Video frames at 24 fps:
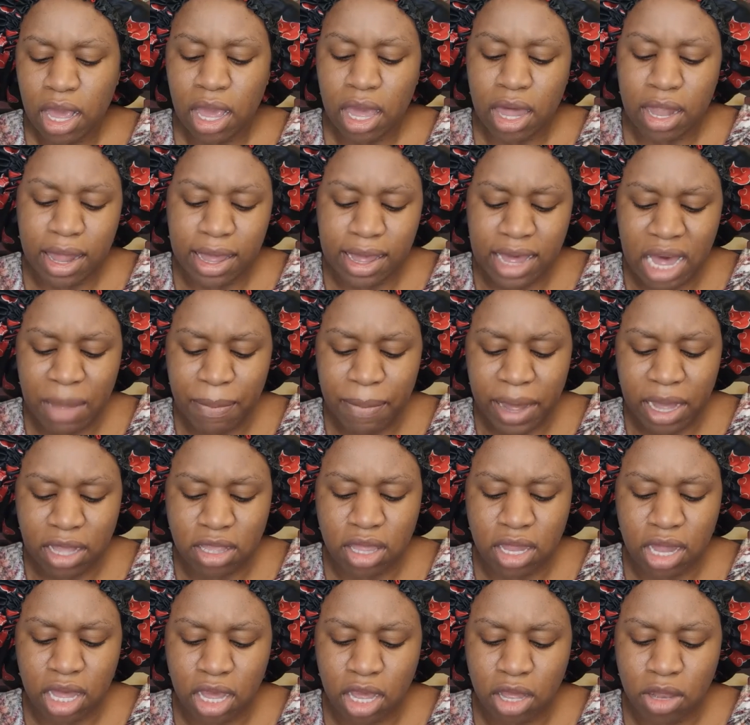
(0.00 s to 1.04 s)
And they cut back
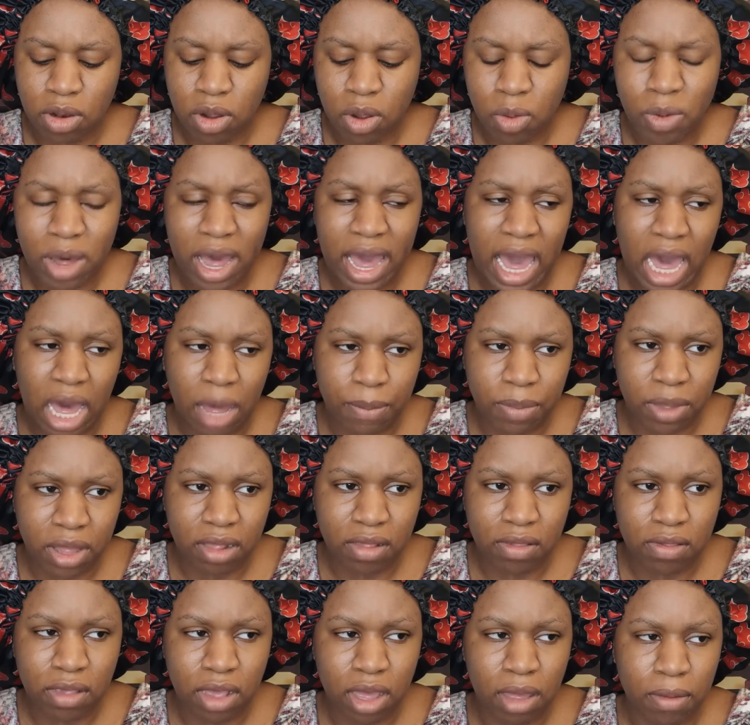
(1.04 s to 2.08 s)
to, like, what
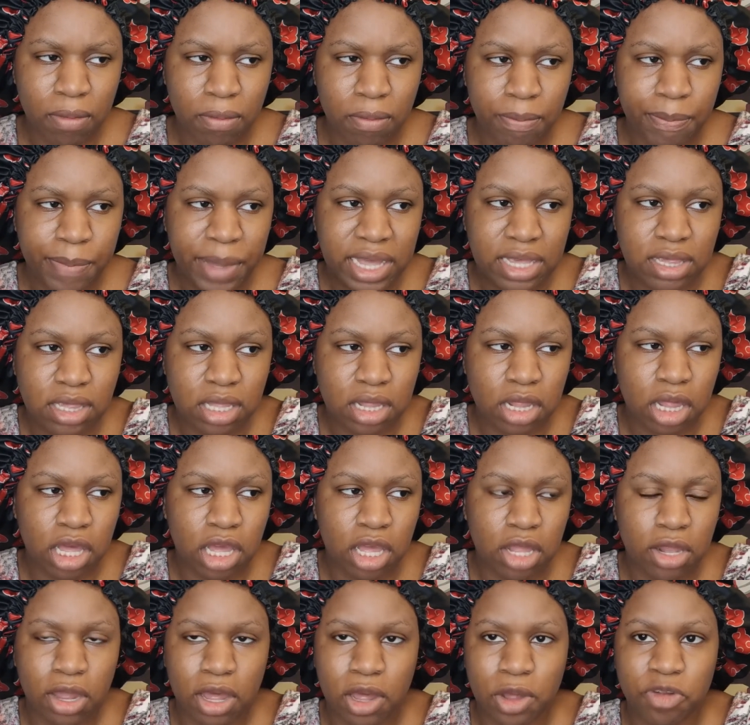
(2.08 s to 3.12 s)
happens. And basically,
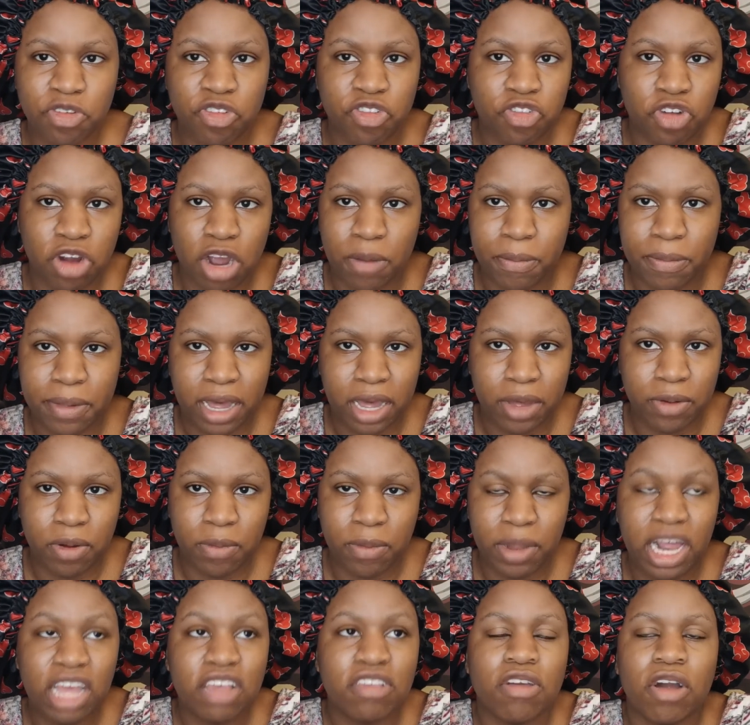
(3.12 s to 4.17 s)
strong black
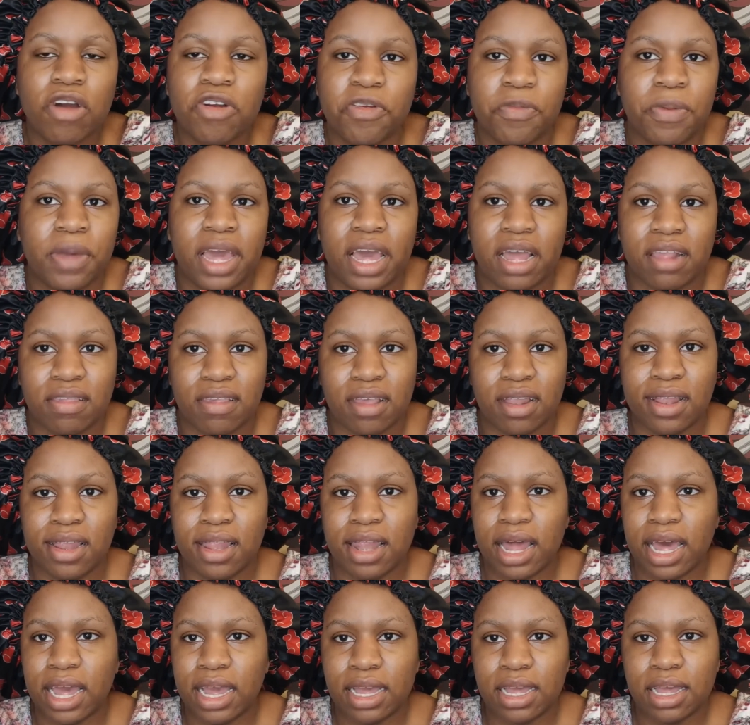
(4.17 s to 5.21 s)
woman. It's Tarja B. Henson.
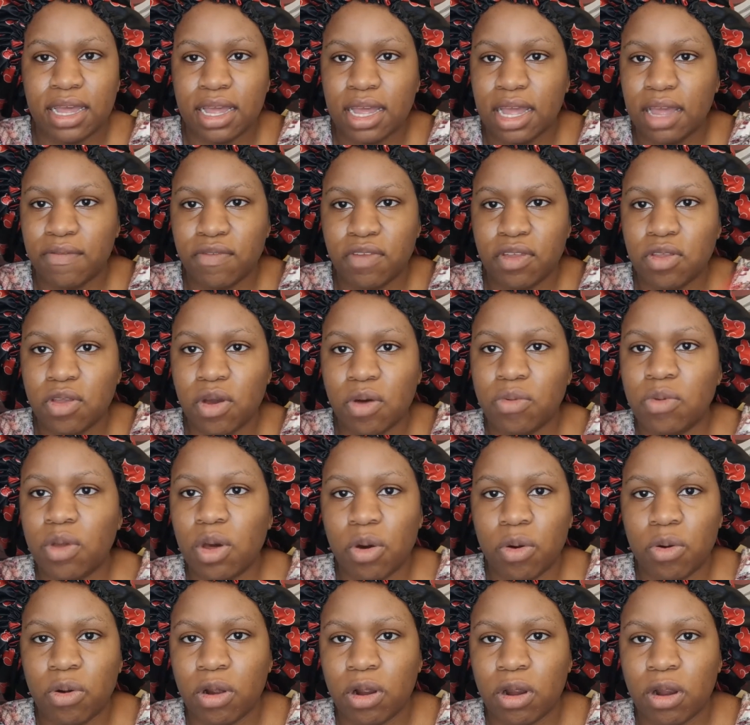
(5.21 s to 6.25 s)
Like, if you don't
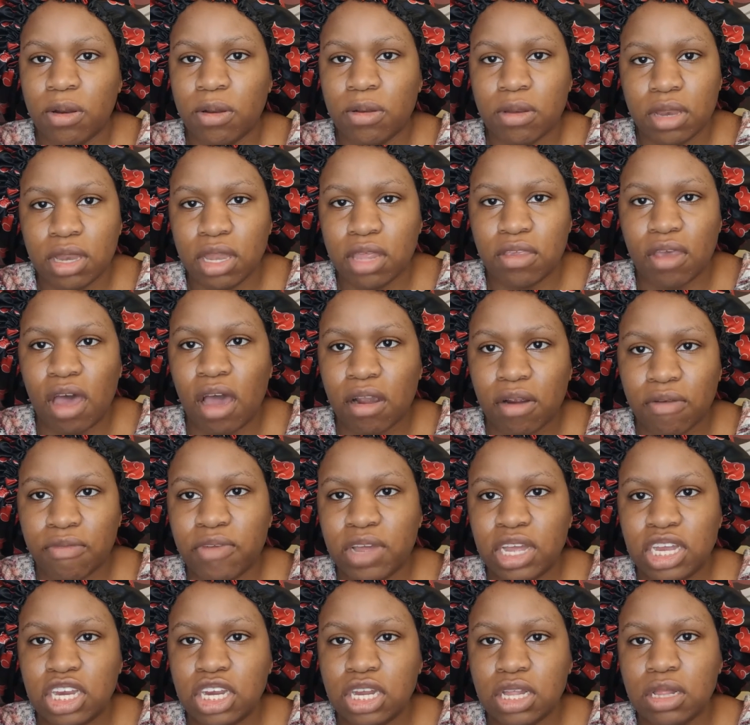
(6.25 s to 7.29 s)
know her
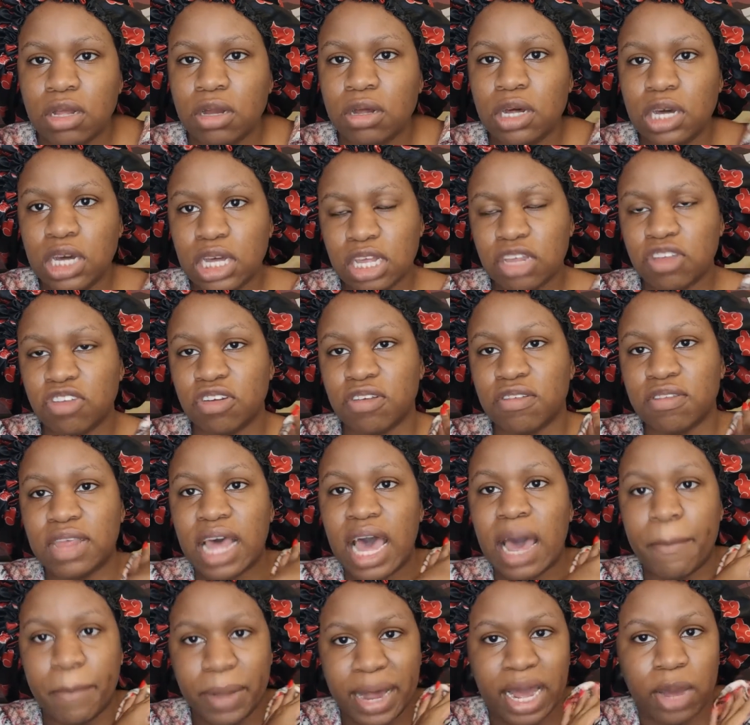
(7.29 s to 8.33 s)
discography, she literally is just
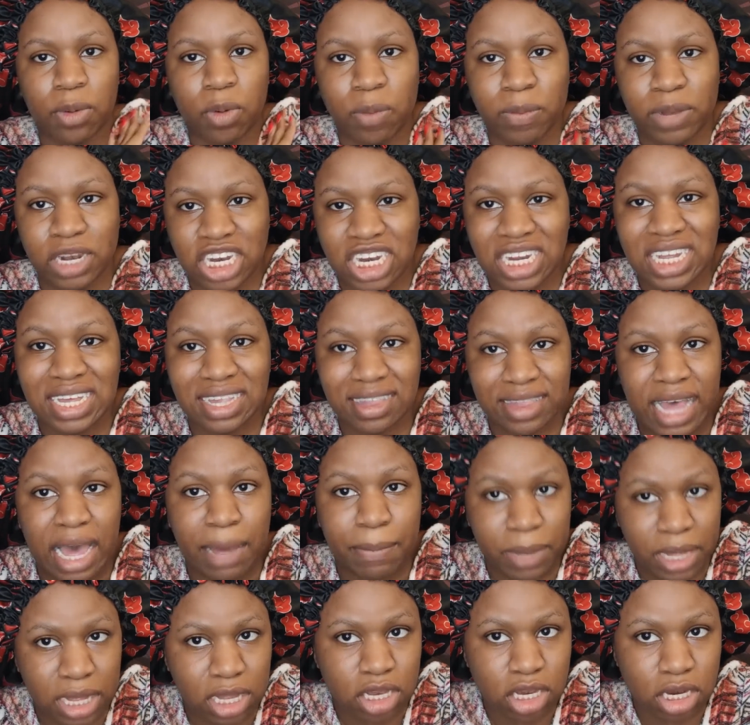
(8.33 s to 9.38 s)
that black woman. She is that
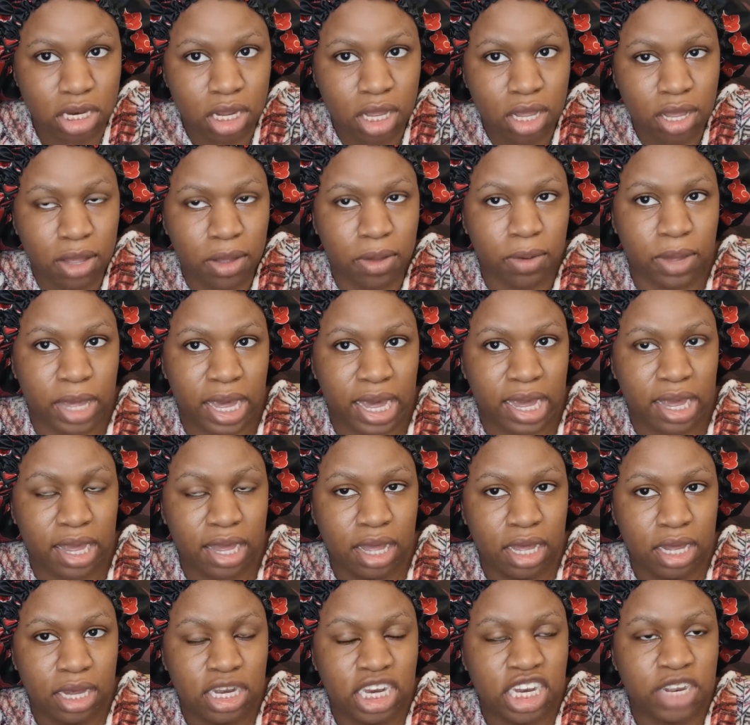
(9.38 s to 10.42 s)
bitch. Okay?
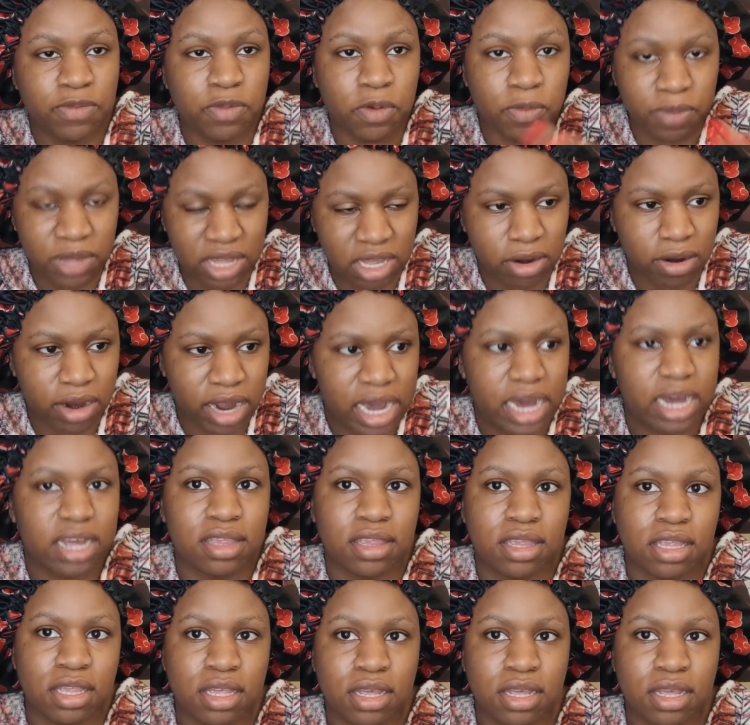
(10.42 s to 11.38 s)
She will beat your ass.